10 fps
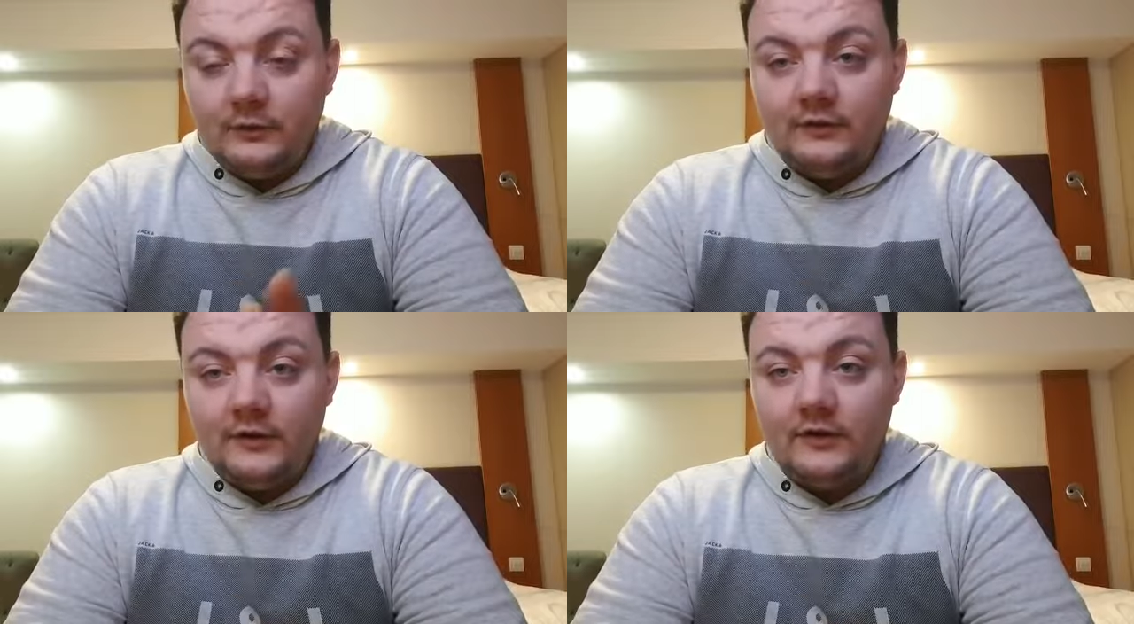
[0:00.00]

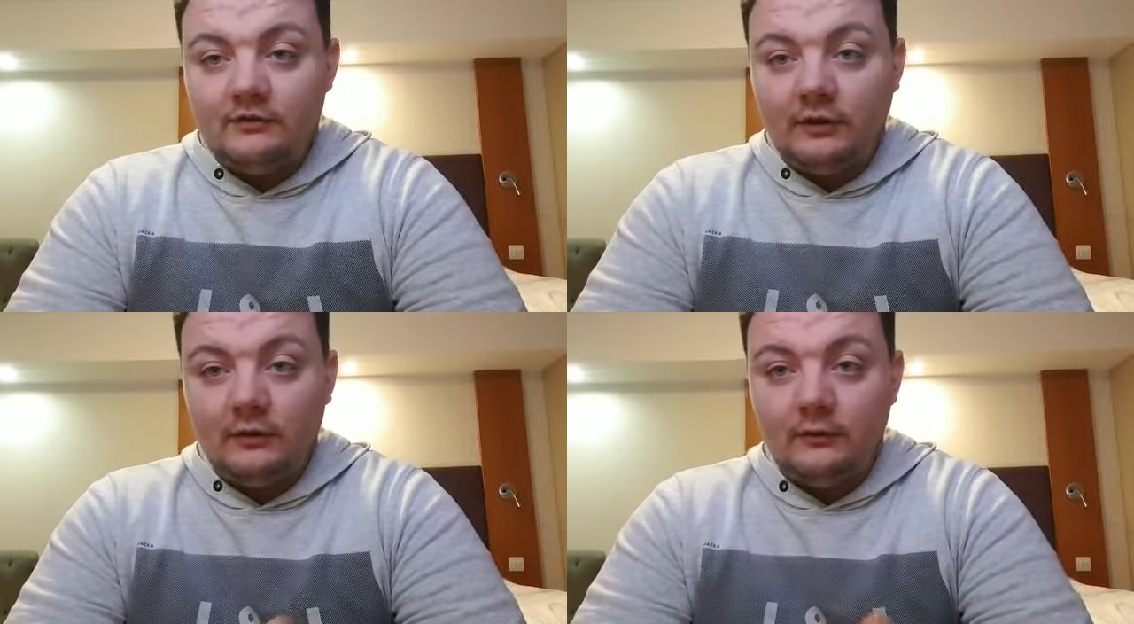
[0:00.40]
we started the
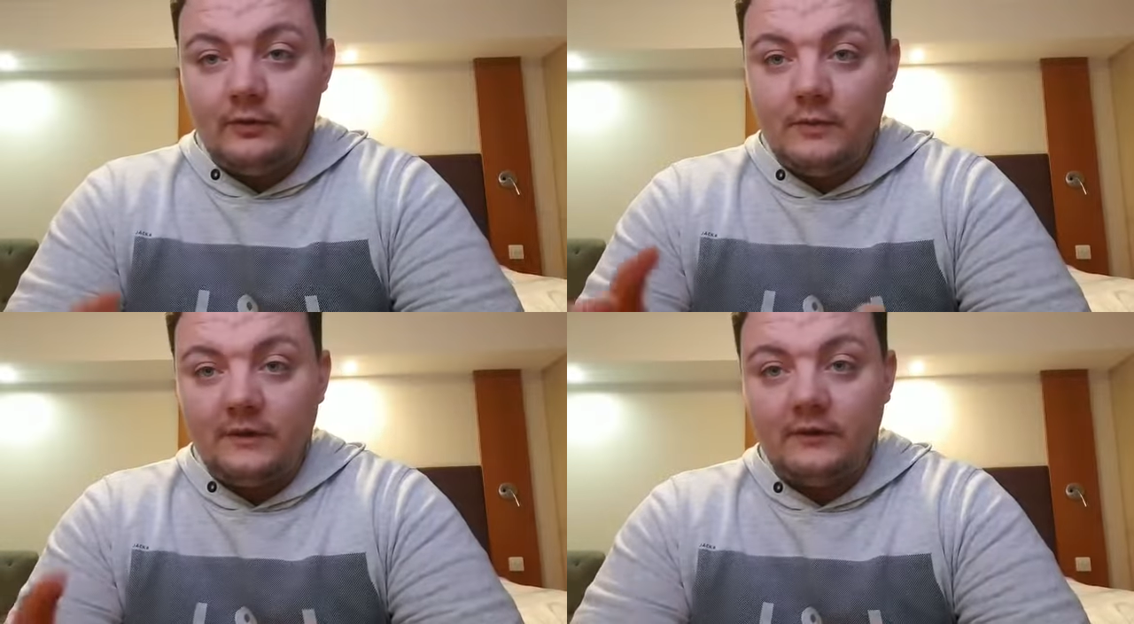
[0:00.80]
channel for
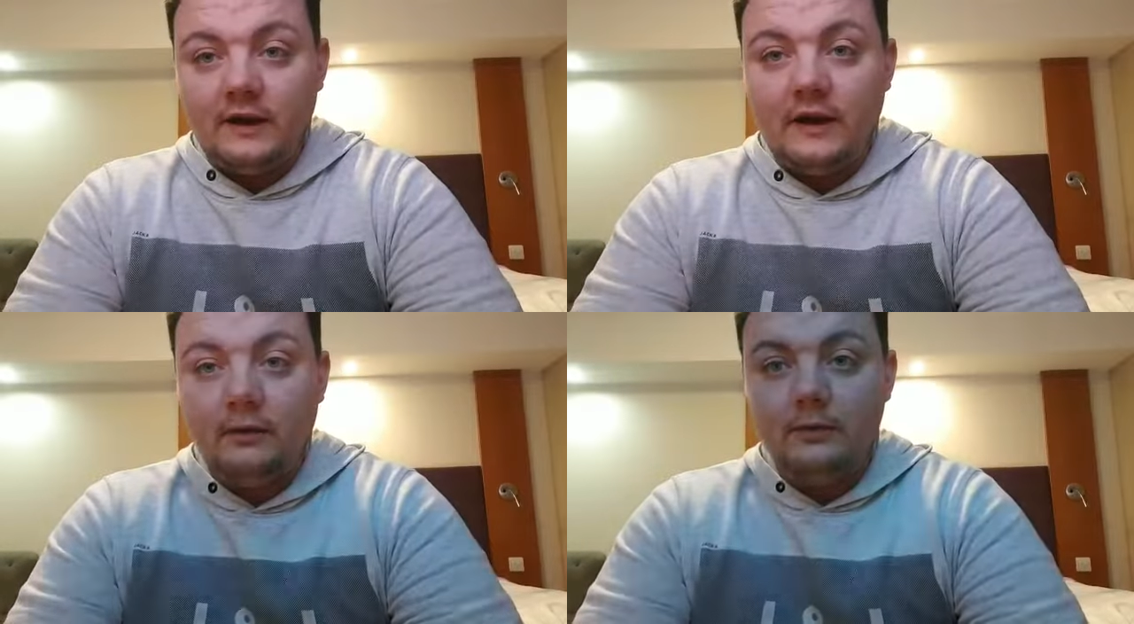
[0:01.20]
the mental
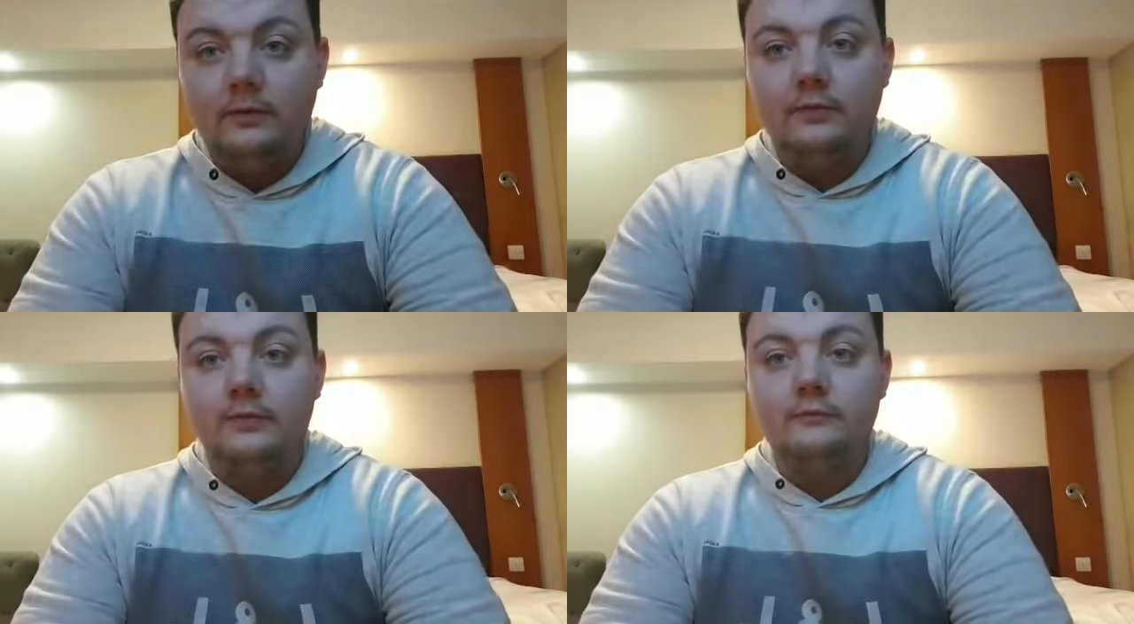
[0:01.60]

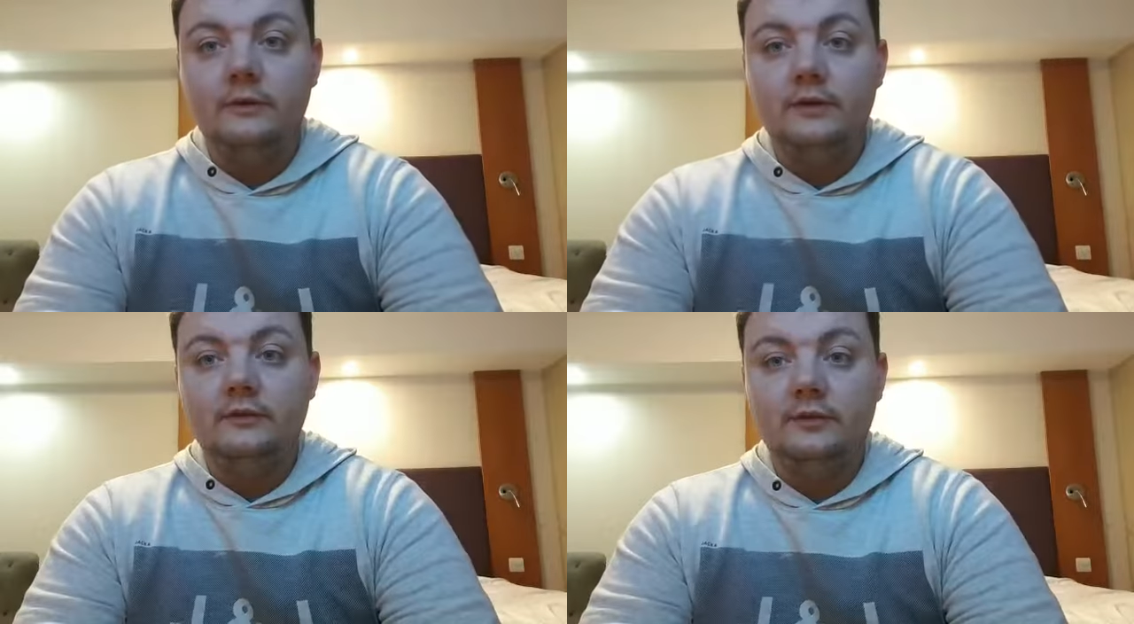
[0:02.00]
health
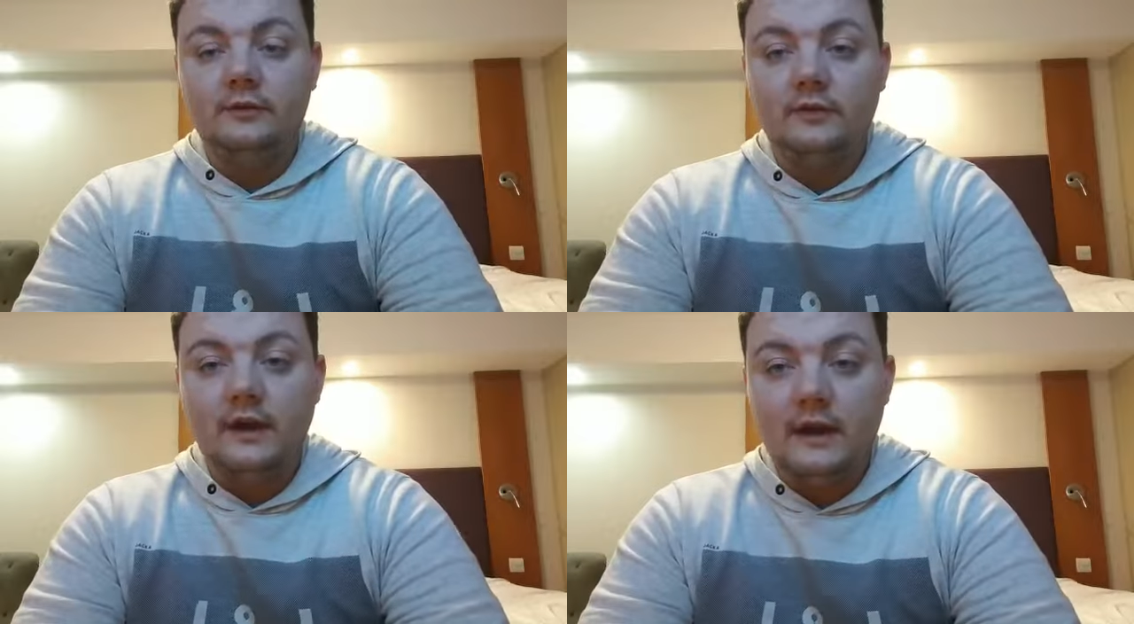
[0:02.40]

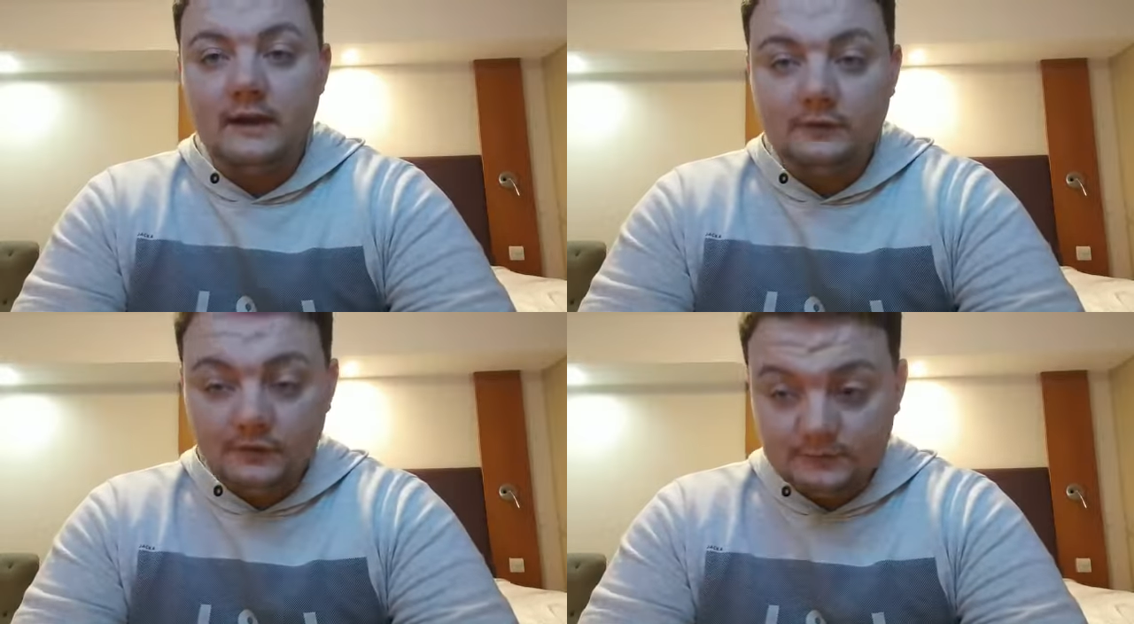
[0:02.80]
reasons,
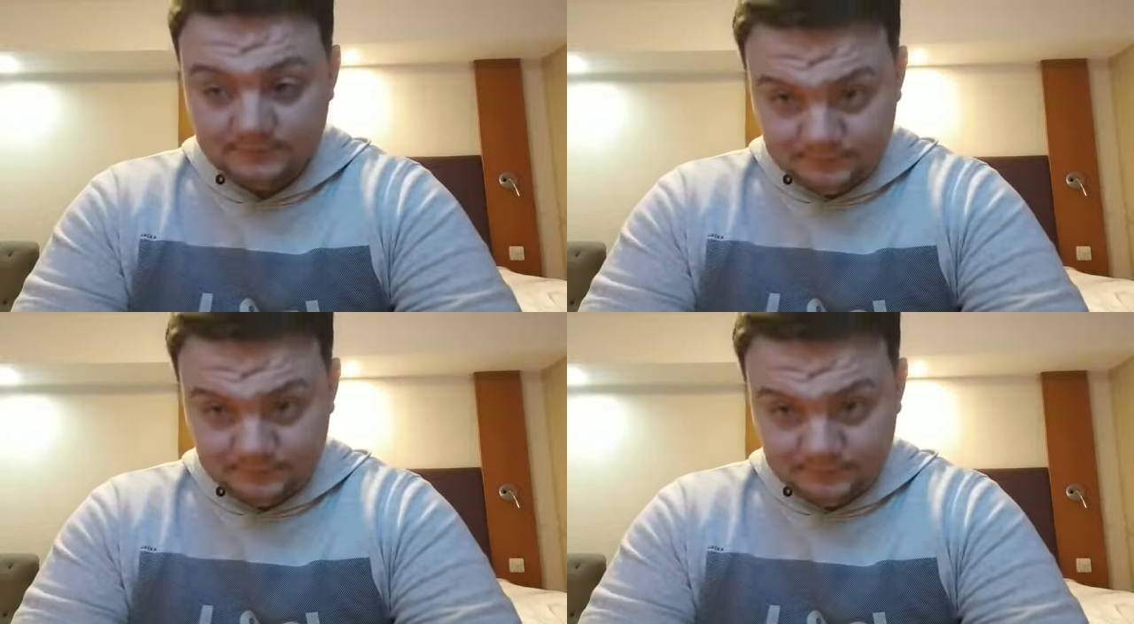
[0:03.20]
and